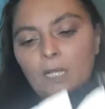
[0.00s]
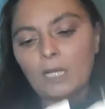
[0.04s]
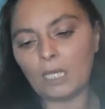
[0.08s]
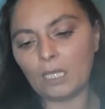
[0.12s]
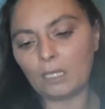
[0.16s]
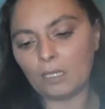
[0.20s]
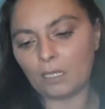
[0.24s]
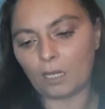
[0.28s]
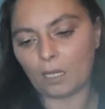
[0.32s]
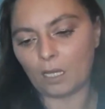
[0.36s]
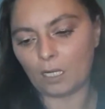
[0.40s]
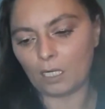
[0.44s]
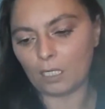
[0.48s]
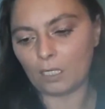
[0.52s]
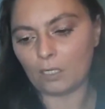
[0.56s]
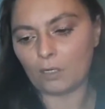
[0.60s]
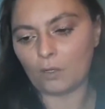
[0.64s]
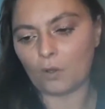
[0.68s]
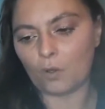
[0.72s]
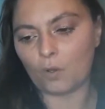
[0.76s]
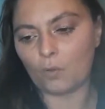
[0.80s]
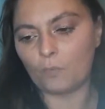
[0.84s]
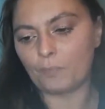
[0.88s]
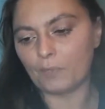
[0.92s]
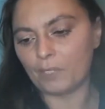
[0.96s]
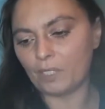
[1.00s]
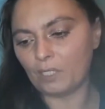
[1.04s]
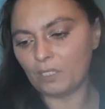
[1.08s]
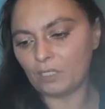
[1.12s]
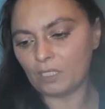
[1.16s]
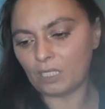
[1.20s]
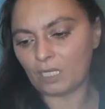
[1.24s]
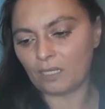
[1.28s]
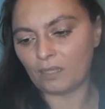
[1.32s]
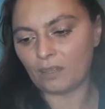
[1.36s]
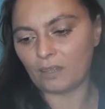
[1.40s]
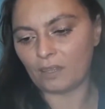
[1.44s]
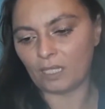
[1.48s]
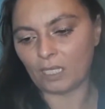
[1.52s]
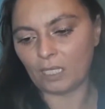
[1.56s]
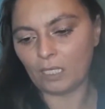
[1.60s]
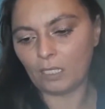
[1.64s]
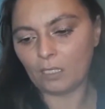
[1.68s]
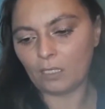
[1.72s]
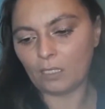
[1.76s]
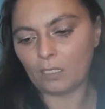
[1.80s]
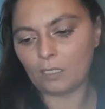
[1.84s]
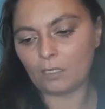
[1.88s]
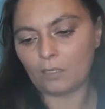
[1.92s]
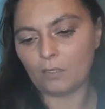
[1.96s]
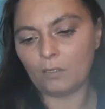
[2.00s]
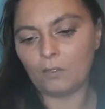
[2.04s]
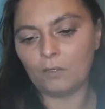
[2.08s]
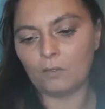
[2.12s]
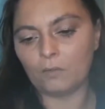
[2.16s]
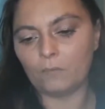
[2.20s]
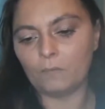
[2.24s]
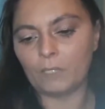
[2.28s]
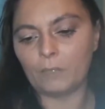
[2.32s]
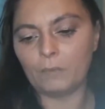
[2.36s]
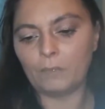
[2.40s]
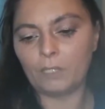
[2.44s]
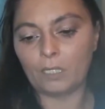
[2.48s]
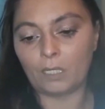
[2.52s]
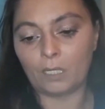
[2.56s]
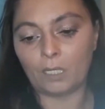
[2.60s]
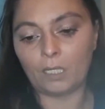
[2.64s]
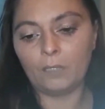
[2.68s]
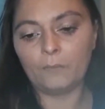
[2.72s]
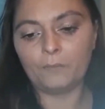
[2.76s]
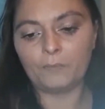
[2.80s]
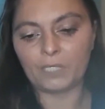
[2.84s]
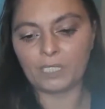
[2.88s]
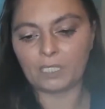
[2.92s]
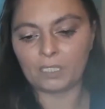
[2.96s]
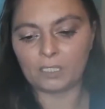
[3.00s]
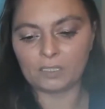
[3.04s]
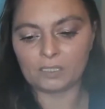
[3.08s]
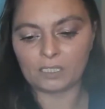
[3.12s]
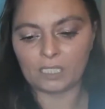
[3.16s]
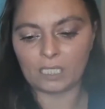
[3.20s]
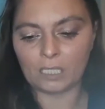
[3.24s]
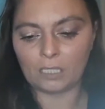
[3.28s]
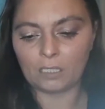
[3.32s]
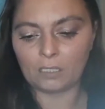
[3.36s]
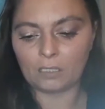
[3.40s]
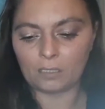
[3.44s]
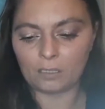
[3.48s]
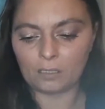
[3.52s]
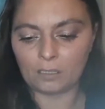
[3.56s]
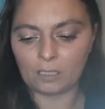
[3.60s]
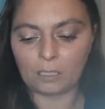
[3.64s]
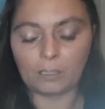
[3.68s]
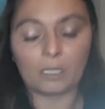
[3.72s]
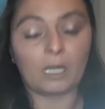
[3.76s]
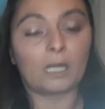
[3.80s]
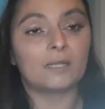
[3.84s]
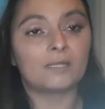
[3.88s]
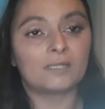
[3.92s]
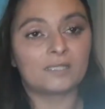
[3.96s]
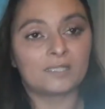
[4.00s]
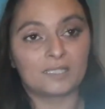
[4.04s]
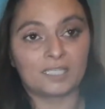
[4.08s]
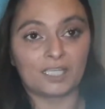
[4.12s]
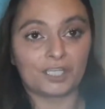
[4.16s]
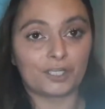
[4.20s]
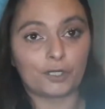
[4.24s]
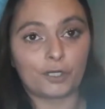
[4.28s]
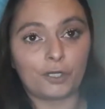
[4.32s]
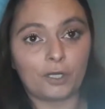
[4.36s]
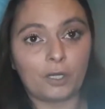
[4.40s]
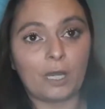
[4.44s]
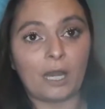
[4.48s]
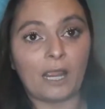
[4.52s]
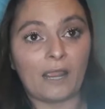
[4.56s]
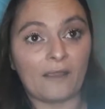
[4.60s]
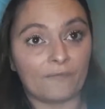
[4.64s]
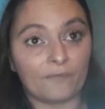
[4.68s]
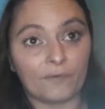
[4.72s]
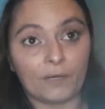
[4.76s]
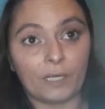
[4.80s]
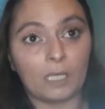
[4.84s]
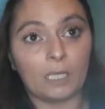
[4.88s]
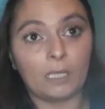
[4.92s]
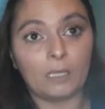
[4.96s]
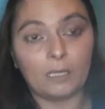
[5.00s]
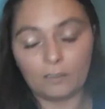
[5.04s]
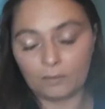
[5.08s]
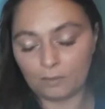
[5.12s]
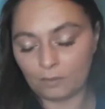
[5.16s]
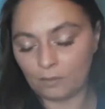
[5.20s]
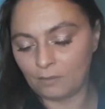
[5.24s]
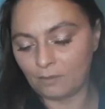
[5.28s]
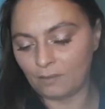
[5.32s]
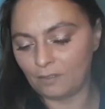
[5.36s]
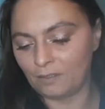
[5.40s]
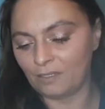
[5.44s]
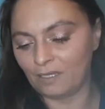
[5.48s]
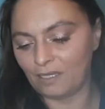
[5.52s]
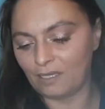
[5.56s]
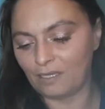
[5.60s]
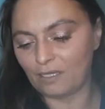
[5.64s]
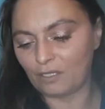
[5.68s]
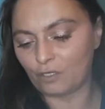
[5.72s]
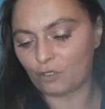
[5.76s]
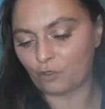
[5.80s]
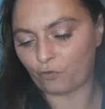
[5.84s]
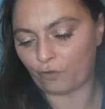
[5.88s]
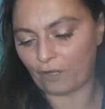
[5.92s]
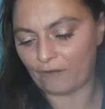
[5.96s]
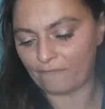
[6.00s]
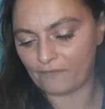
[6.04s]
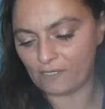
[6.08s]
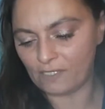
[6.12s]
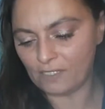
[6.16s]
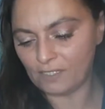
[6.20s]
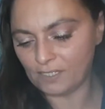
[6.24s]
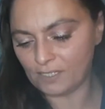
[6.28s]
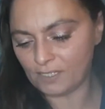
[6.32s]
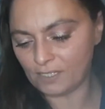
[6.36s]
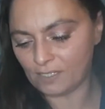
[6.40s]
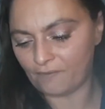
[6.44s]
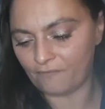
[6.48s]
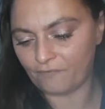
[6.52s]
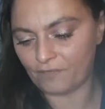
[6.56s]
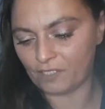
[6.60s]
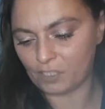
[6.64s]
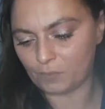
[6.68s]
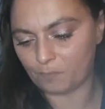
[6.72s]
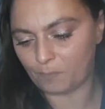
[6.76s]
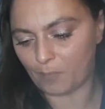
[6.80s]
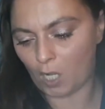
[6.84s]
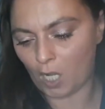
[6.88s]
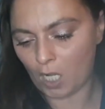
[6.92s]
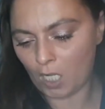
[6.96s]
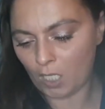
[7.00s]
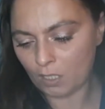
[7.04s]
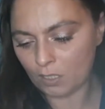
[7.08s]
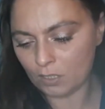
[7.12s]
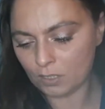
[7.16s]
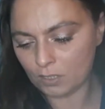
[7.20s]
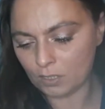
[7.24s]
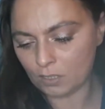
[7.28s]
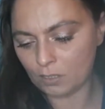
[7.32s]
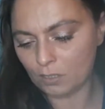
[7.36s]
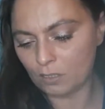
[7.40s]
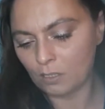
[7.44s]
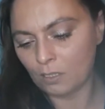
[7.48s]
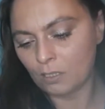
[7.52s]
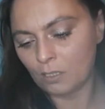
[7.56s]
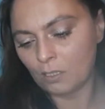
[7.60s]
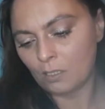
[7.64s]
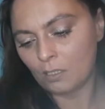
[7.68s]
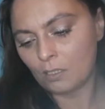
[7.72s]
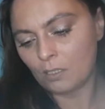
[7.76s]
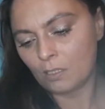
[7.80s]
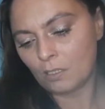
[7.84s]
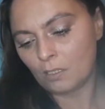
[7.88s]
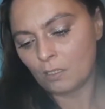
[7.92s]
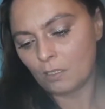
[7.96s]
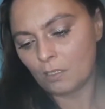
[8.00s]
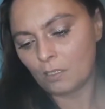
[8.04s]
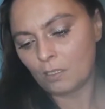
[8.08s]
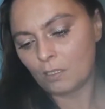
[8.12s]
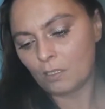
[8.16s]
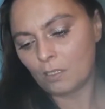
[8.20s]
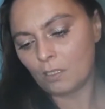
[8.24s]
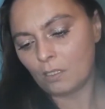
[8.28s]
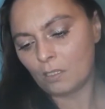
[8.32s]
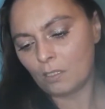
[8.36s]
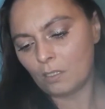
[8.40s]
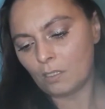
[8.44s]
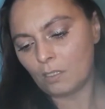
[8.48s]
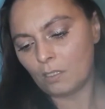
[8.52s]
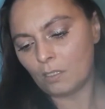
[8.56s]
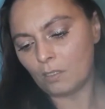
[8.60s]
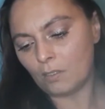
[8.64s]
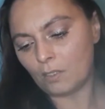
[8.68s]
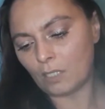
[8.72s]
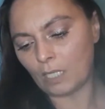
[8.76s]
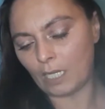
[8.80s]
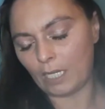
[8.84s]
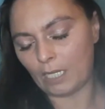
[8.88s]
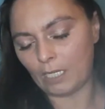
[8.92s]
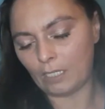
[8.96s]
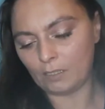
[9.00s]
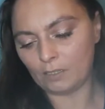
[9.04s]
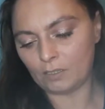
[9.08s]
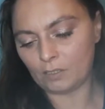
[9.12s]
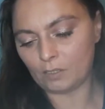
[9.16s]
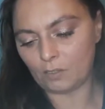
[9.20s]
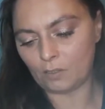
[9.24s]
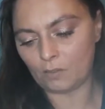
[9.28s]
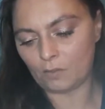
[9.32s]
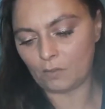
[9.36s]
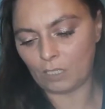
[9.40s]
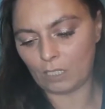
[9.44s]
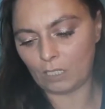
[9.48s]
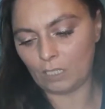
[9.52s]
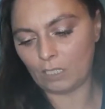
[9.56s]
I got it opened, I think, oh, maybe not, because like they got a sticker every crevice of this box. Okay, so I